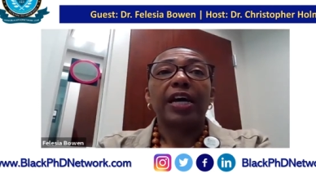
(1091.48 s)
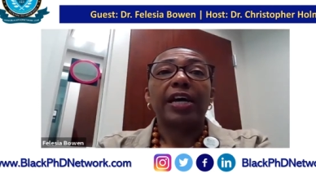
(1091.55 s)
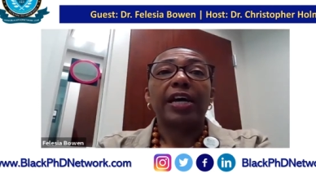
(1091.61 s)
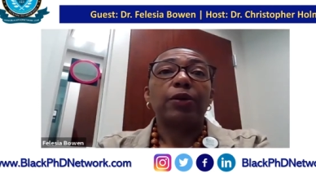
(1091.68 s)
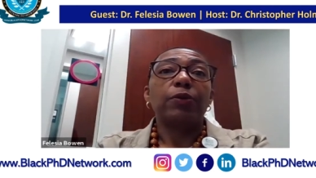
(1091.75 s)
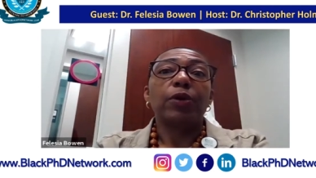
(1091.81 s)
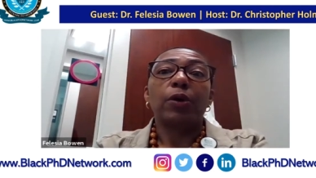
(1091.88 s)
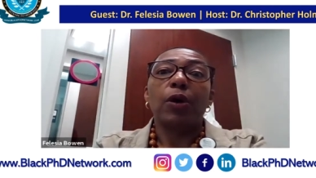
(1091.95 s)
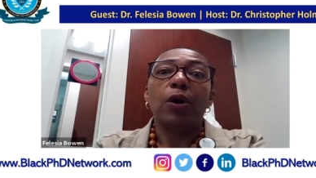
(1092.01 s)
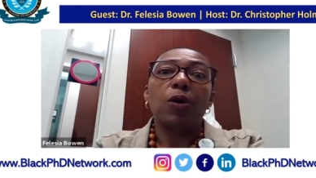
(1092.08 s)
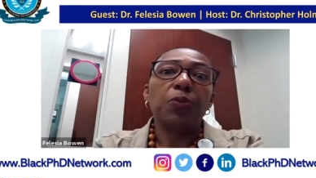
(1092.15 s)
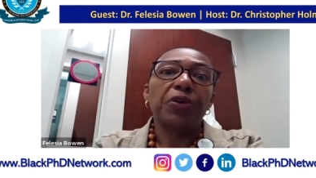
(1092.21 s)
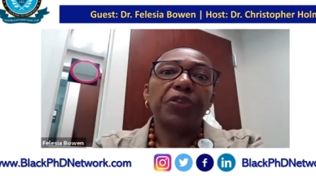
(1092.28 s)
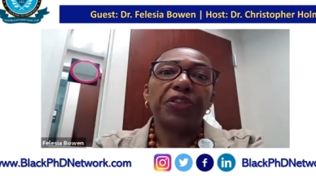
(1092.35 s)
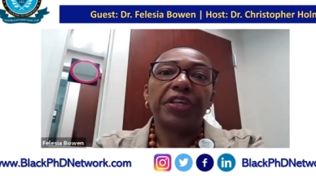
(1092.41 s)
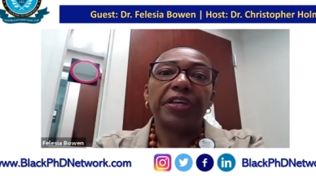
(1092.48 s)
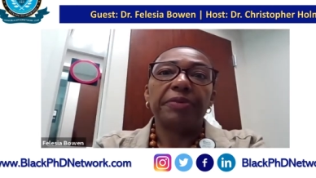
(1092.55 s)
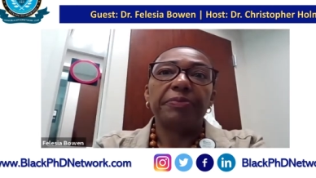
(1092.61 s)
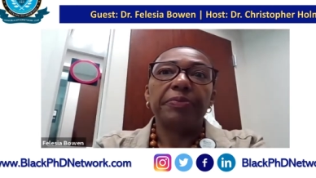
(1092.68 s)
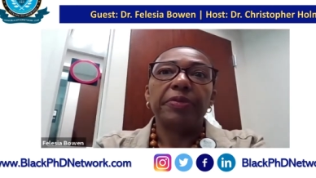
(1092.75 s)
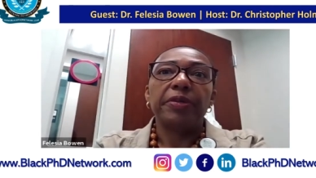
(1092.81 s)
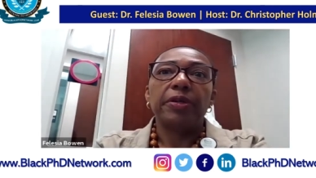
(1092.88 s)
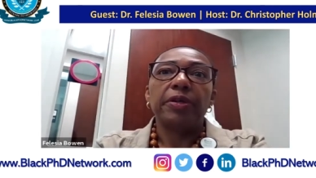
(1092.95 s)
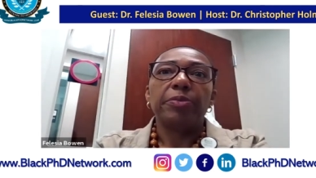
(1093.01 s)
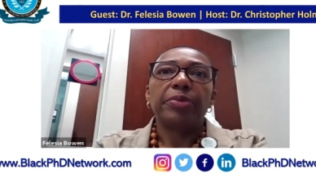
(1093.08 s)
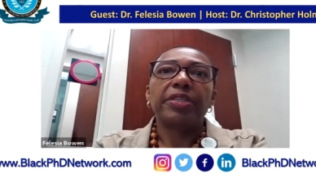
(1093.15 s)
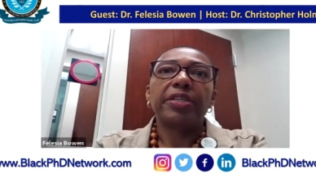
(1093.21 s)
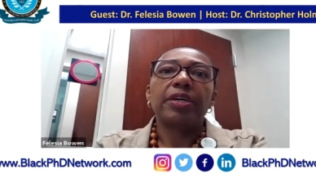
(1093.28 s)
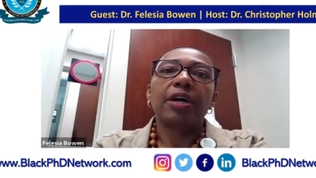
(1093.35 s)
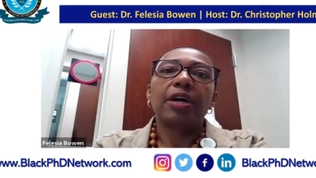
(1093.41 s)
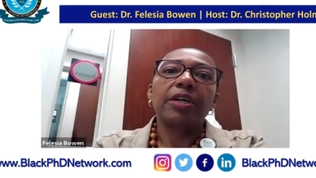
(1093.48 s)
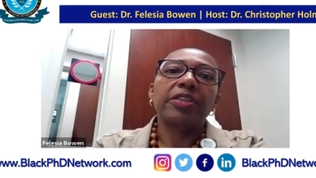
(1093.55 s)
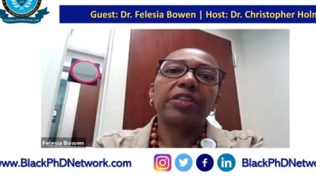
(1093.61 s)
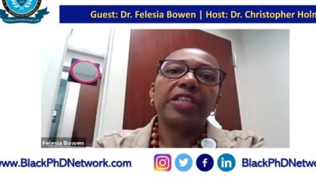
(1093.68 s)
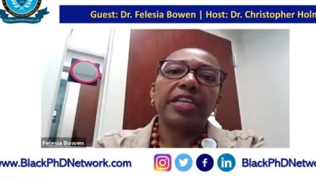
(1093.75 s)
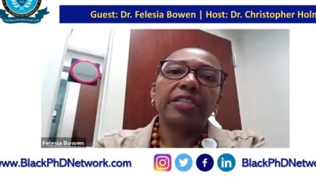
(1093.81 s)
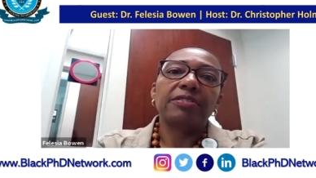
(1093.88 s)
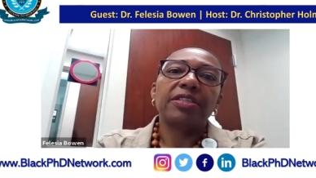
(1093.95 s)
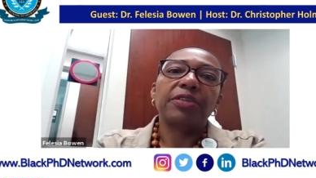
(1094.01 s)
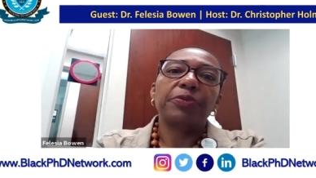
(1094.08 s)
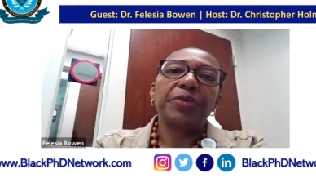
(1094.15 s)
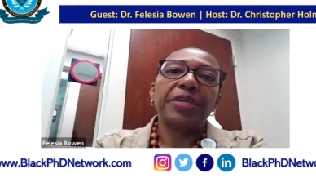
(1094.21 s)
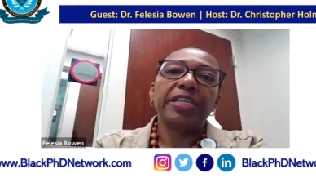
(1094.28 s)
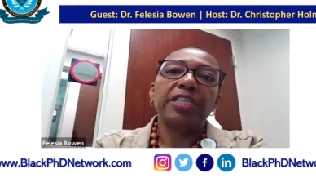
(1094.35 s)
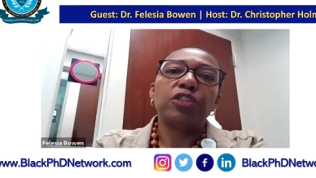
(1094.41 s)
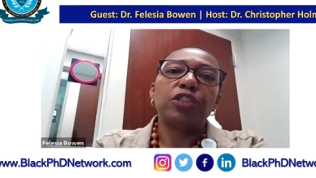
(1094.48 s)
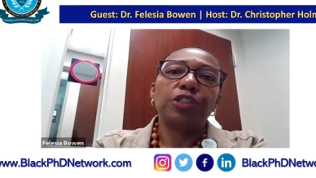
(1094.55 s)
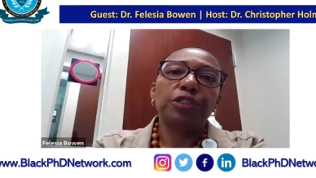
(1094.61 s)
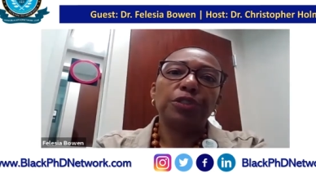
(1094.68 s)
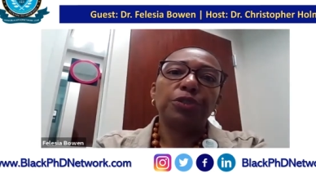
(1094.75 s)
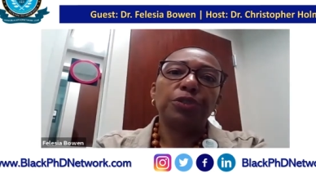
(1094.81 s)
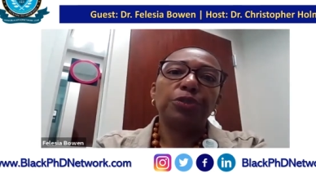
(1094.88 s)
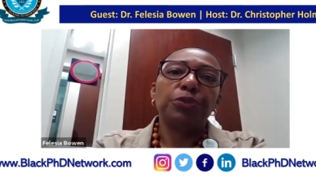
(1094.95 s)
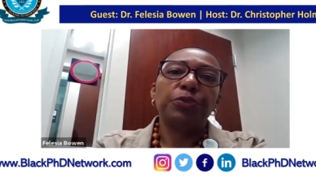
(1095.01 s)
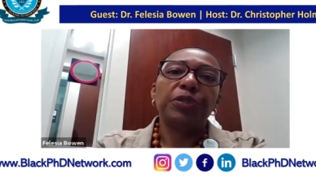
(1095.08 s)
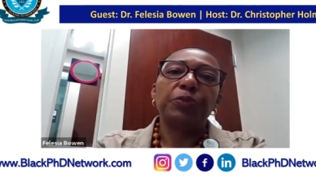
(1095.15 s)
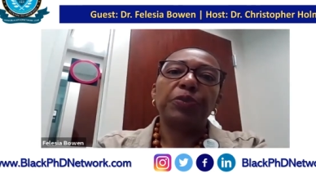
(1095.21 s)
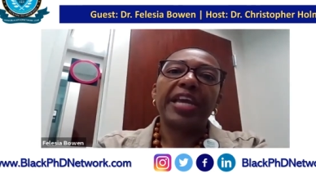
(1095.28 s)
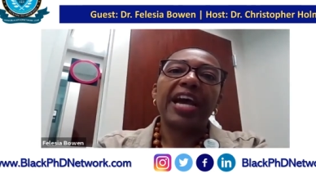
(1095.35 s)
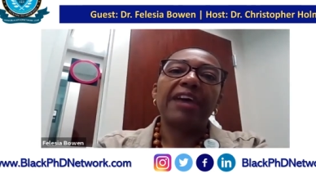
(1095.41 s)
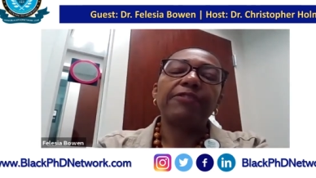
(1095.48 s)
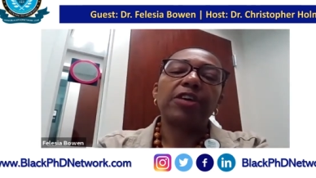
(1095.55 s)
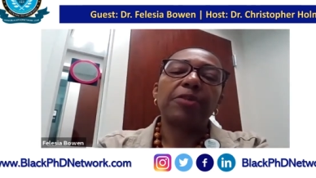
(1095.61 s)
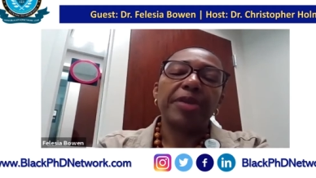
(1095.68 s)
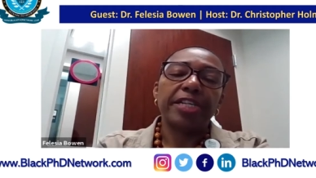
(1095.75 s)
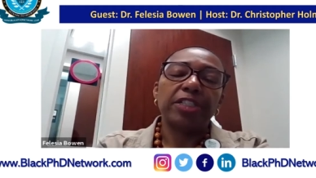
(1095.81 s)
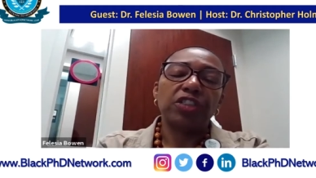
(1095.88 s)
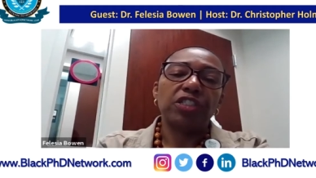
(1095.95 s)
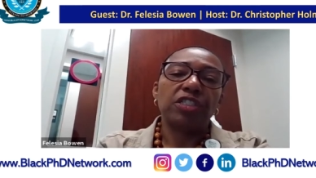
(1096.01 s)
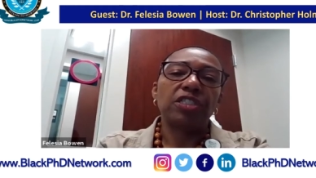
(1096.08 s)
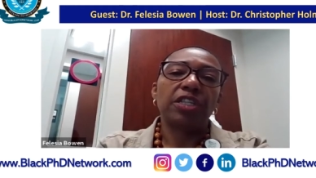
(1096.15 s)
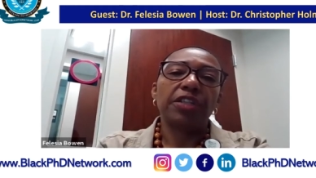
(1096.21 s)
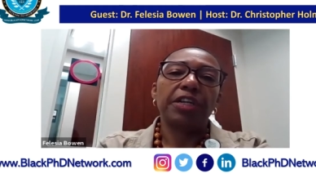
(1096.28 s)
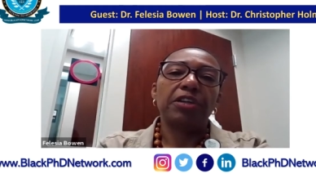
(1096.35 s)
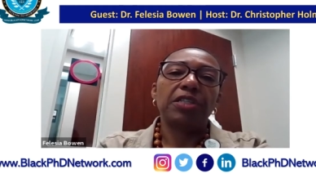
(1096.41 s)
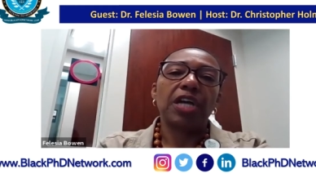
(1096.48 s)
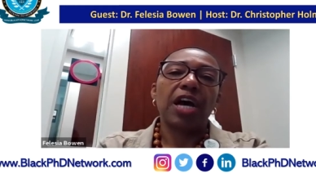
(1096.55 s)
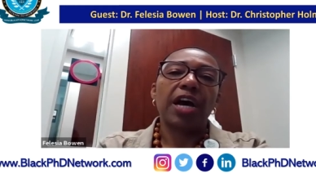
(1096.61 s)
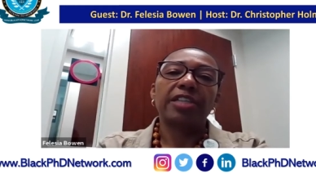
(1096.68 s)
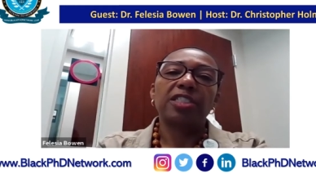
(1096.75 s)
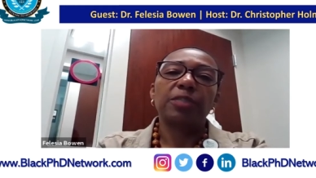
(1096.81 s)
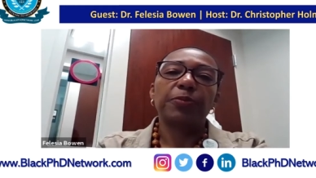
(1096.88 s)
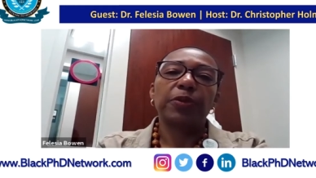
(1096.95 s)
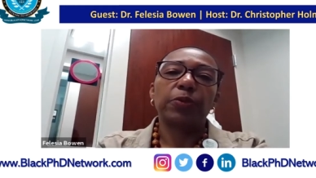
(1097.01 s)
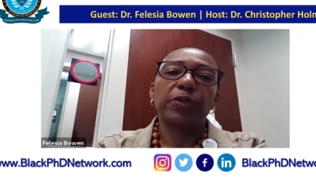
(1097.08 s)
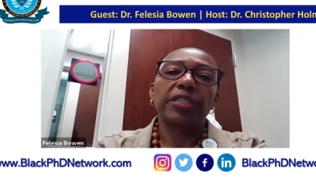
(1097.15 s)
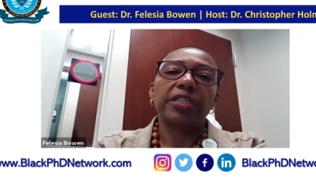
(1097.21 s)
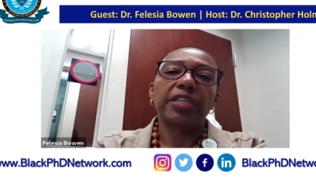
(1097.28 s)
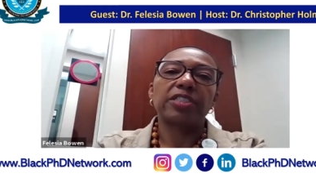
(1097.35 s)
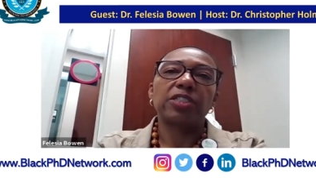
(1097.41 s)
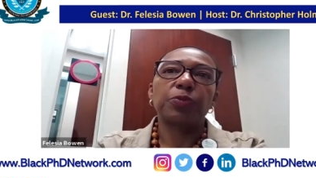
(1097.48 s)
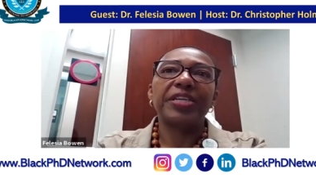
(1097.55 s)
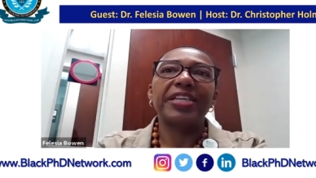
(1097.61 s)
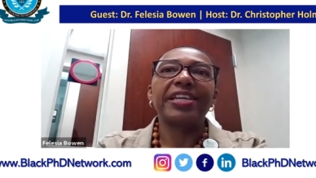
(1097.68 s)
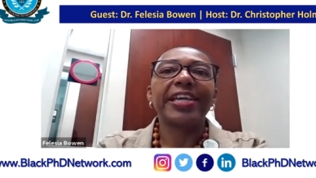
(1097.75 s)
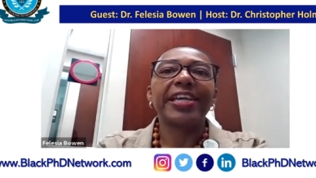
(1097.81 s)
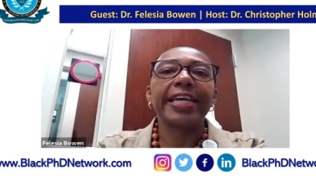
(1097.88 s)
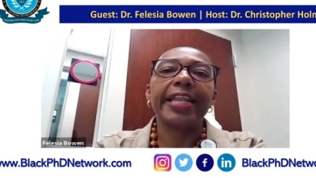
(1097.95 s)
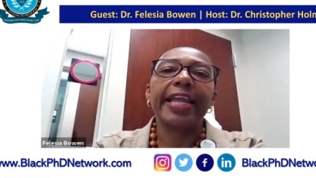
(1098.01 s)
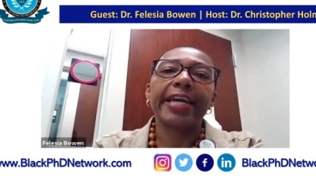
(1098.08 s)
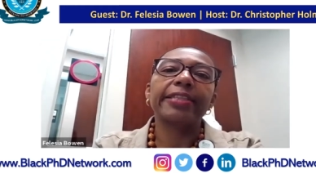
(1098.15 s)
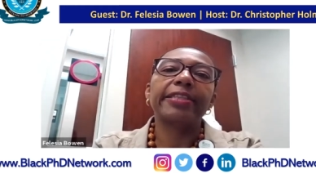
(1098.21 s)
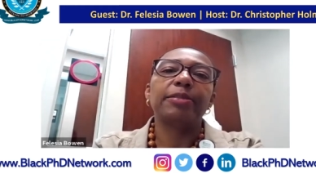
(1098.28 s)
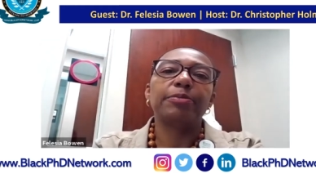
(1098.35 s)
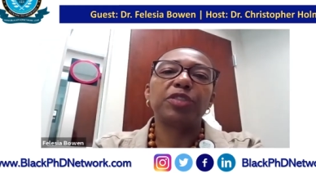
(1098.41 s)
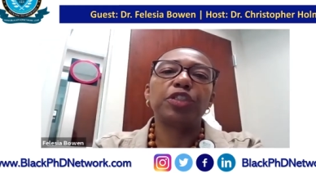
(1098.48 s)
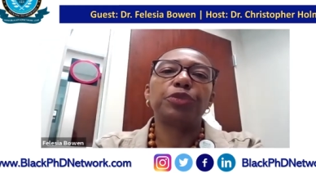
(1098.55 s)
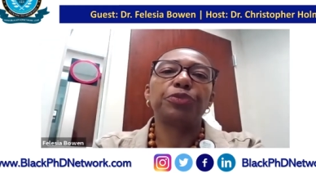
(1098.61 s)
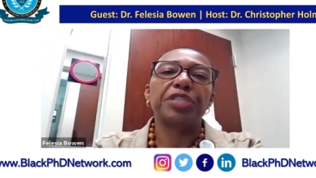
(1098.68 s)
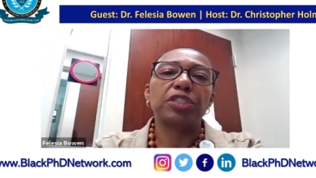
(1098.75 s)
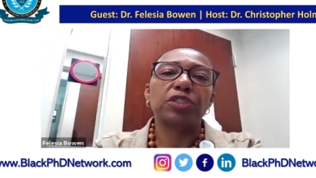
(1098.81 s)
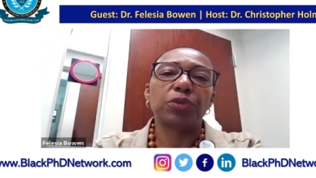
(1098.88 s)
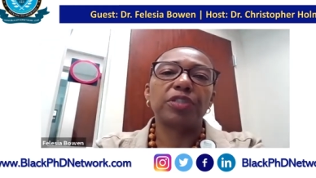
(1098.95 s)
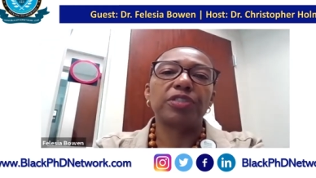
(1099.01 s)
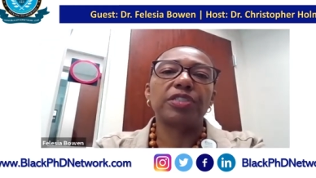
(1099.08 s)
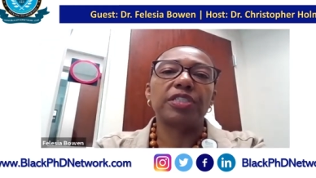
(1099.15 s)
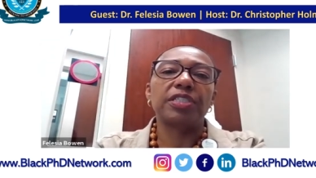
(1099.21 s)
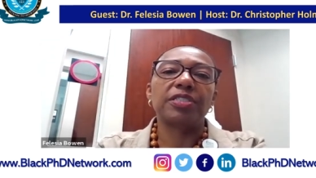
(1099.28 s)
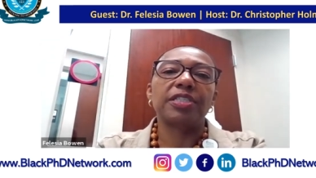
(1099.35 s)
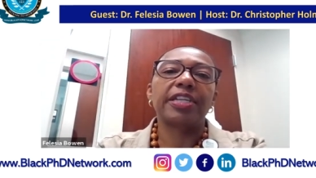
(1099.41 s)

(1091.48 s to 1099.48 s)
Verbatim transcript: I don't go home with him, but there are things that we can do when we have our patients and they're in the hospital with us. We can connect them to resources.